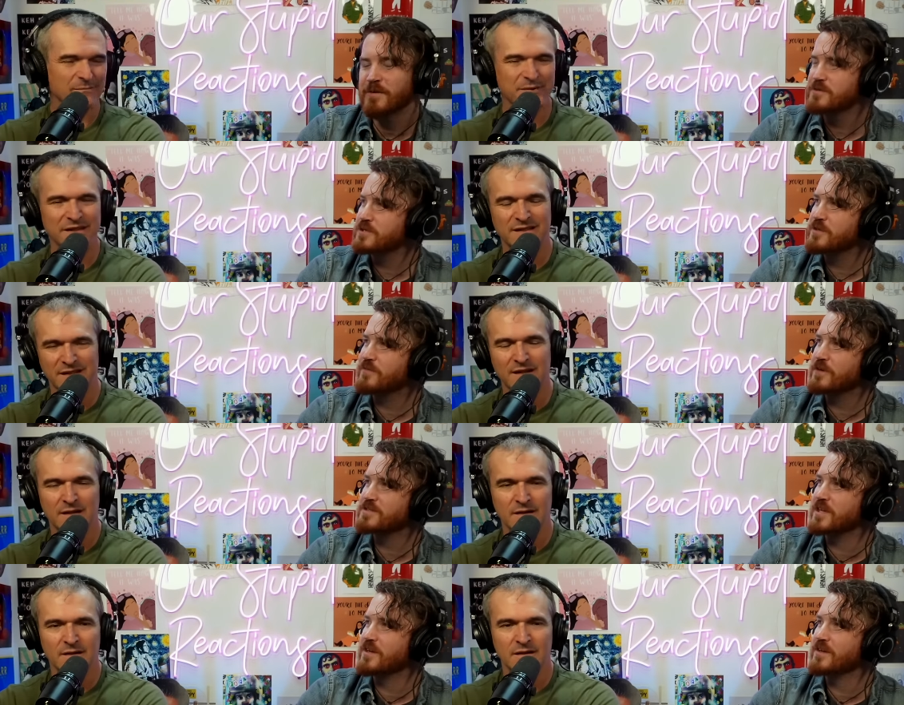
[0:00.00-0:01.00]
Speaker 1: What would you do
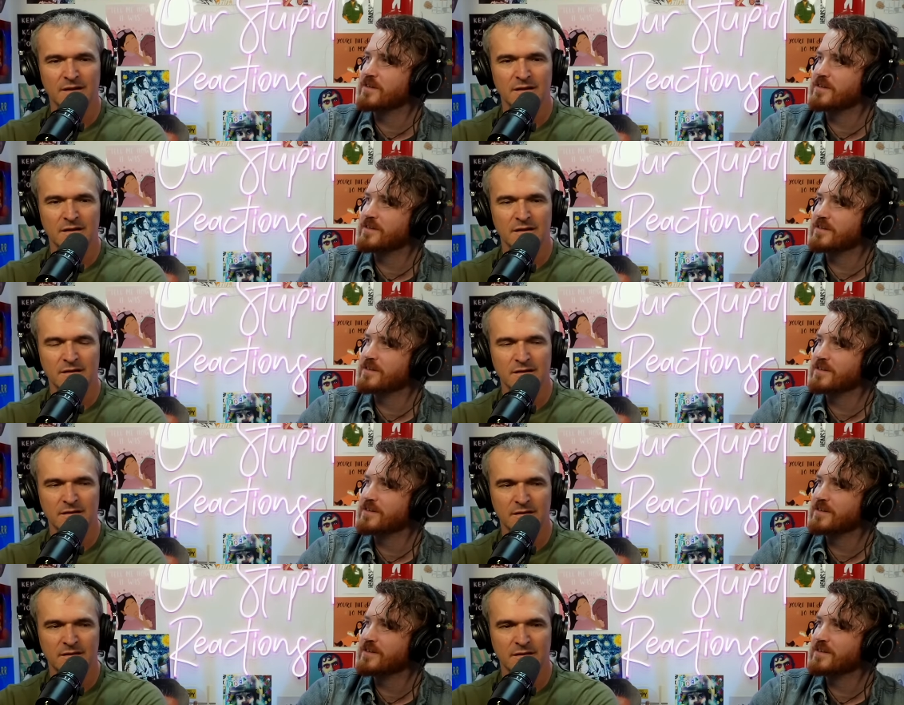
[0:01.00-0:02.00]
first, though?
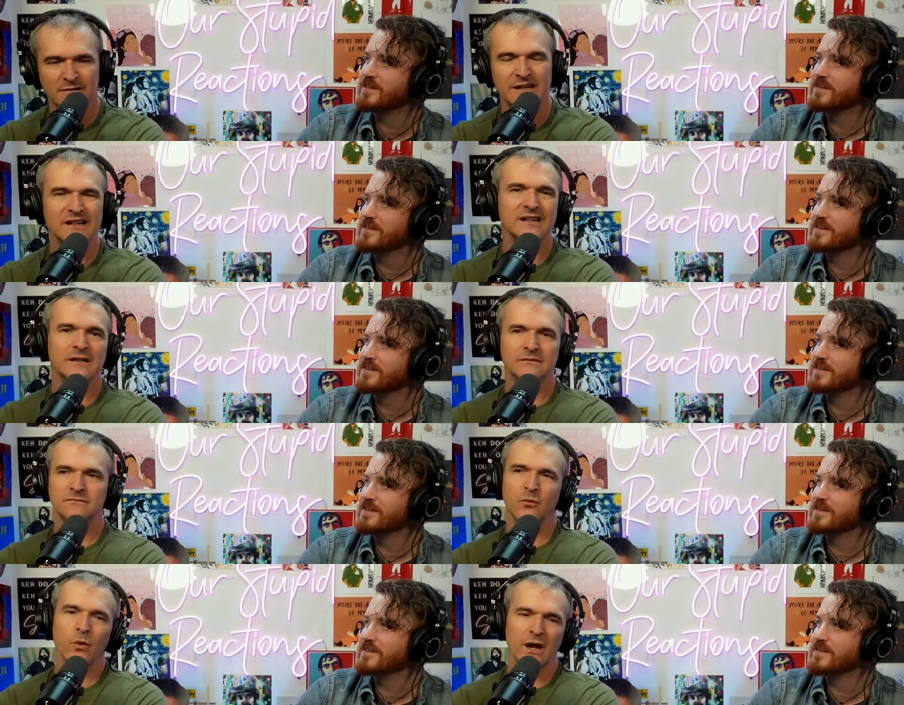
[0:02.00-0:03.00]
Well,
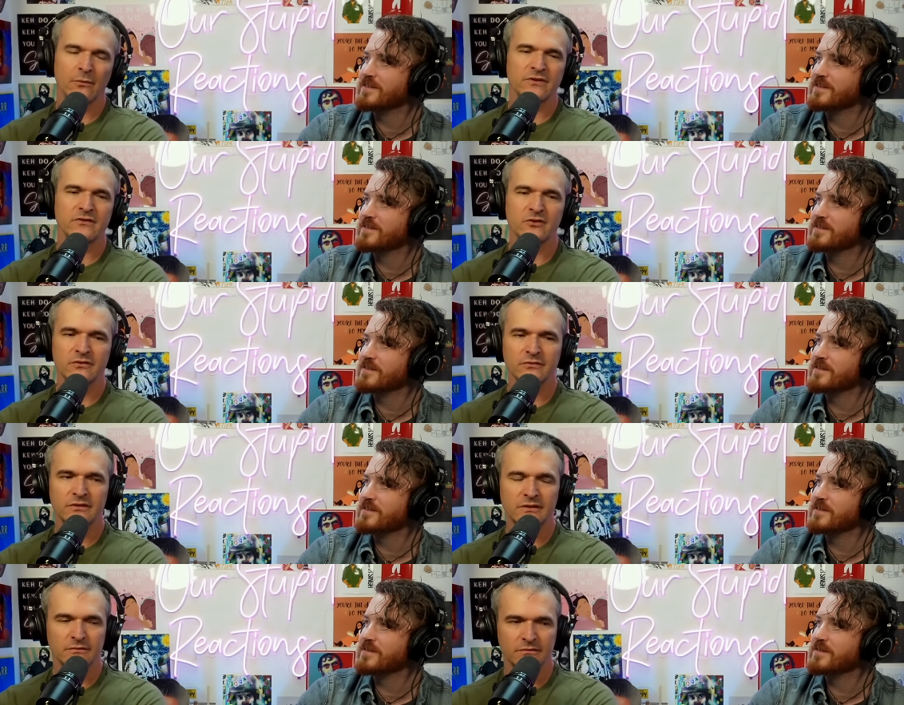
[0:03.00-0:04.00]
what I was
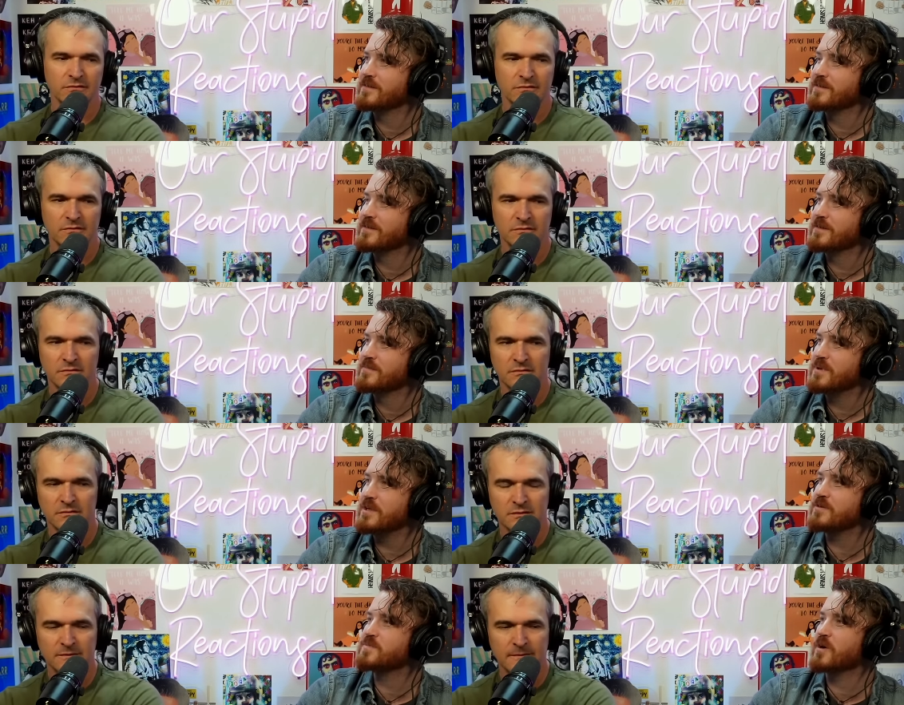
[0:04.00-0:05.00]
introduced to.
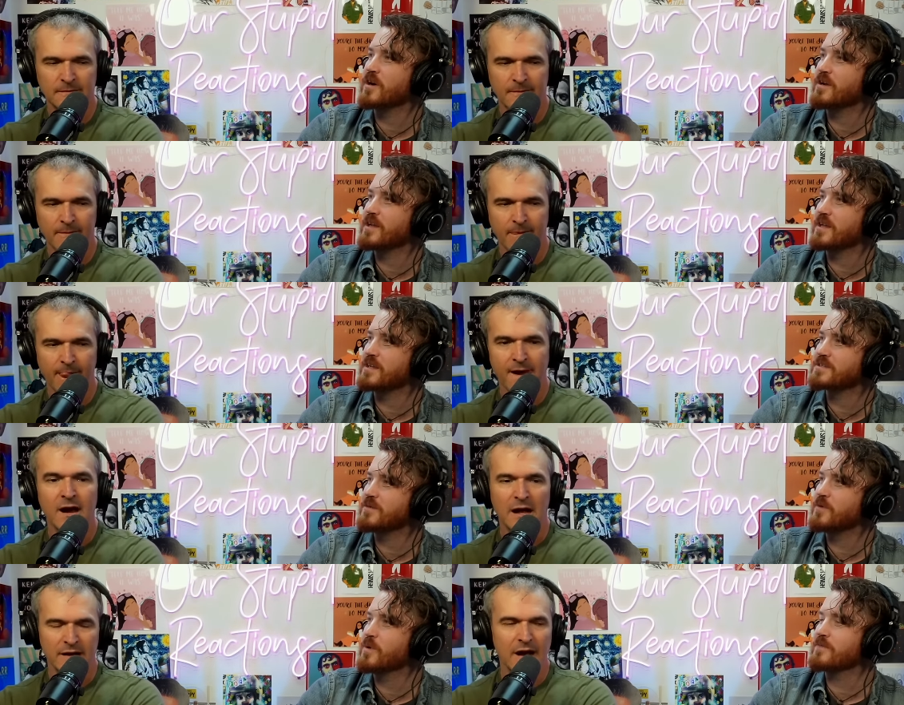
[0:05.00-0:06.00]
Speaker 2: Piku's more hard-hitting. So
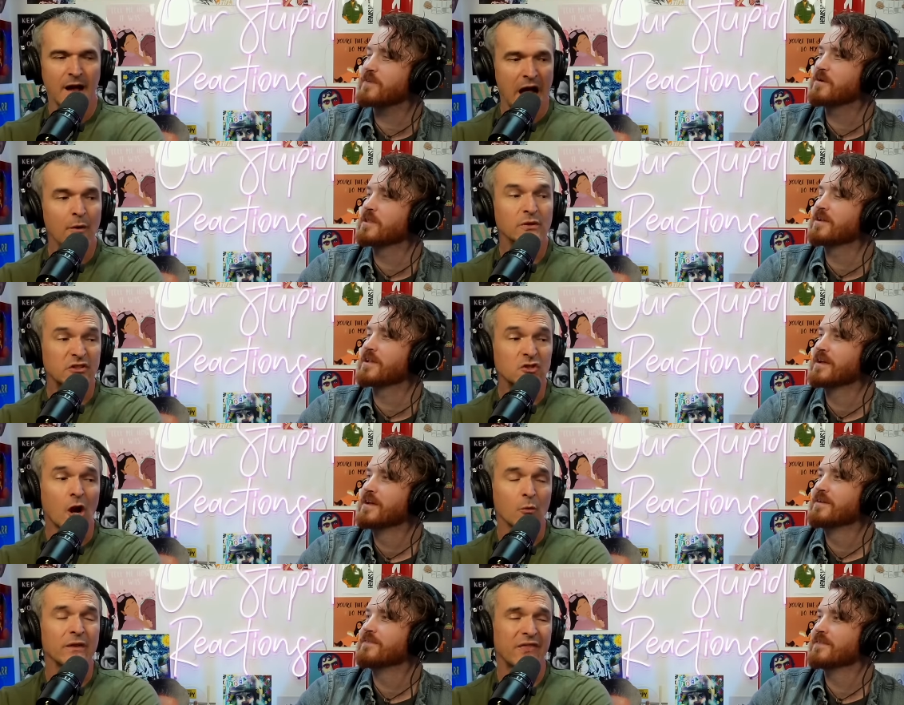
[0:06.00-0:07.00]
if
Speaker 1: you want to feel I would
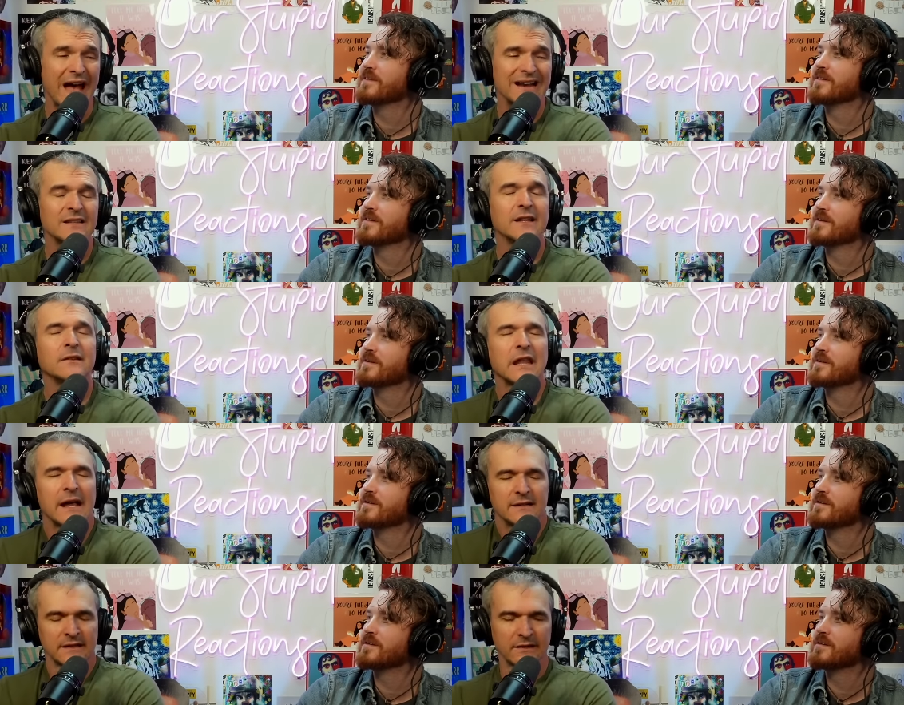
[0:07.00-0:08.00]
start with that and then
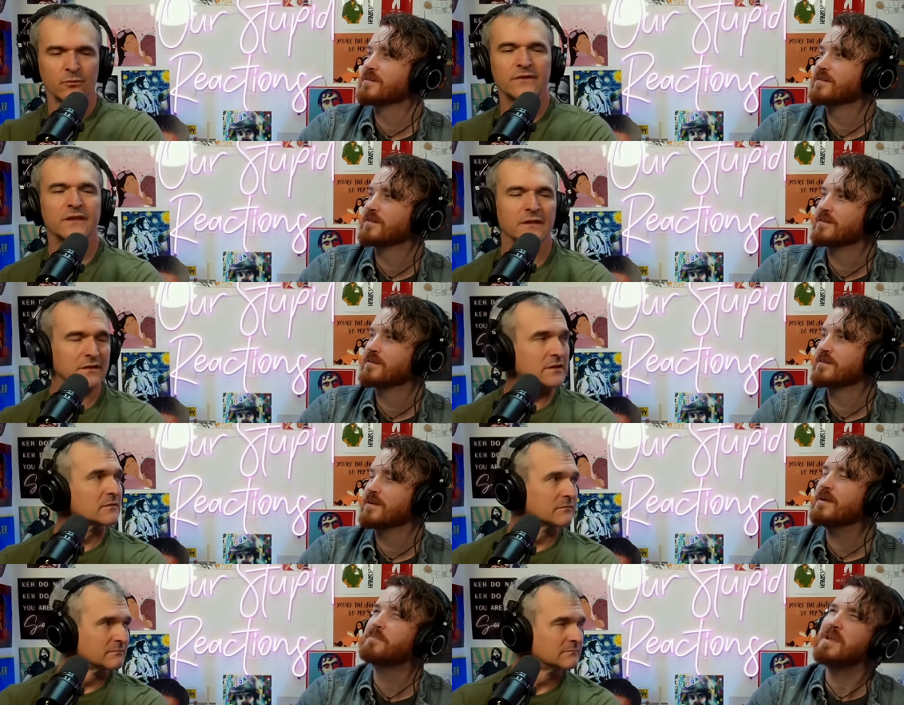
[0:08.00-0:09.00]
lighten it with this.
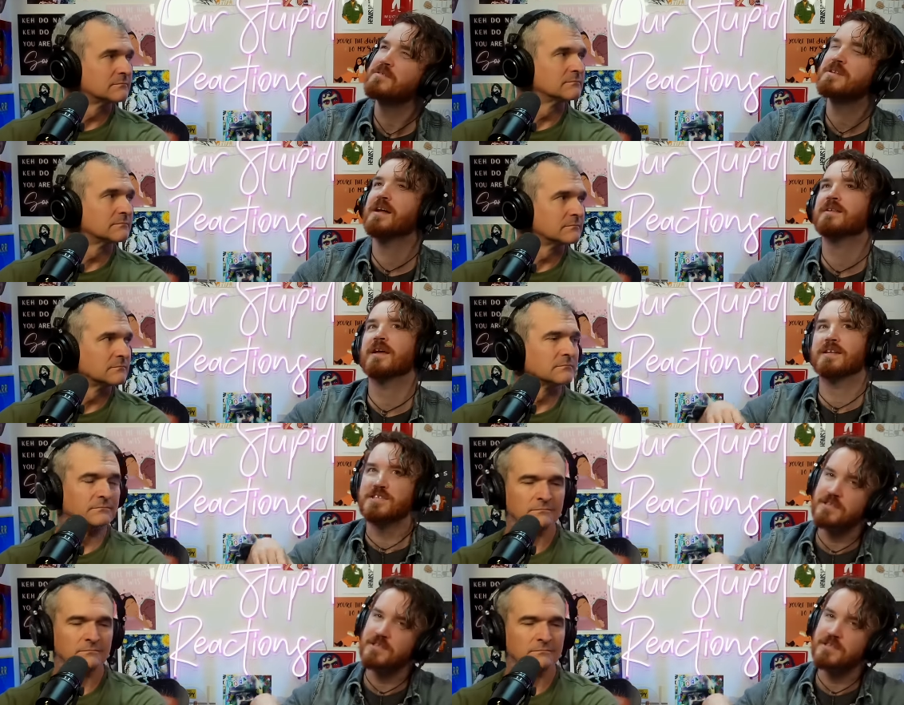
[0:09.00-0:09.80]
Speaker 2: Yeah, Piku's not, like...